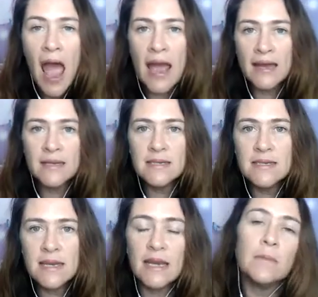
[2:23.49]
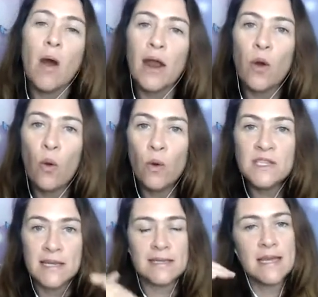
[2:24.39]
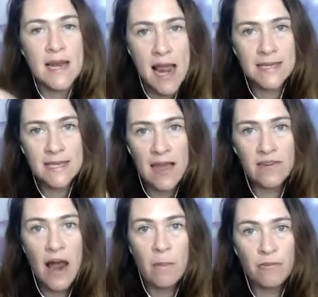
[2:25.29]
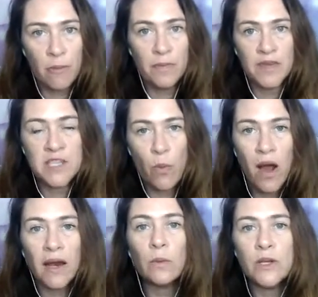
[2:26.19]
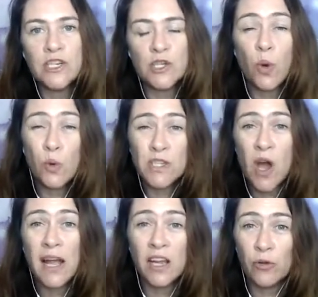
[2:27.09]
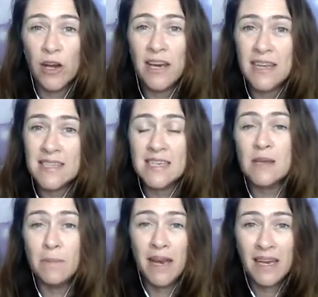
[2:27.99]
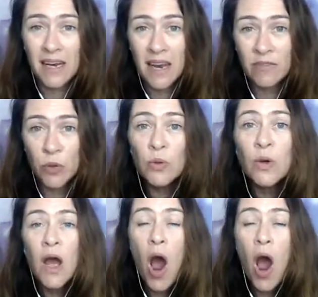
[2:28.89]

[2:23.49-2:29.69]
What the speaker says: And in my course, that's the next level up from this one, which is called Psychic Readings Intermediate Level,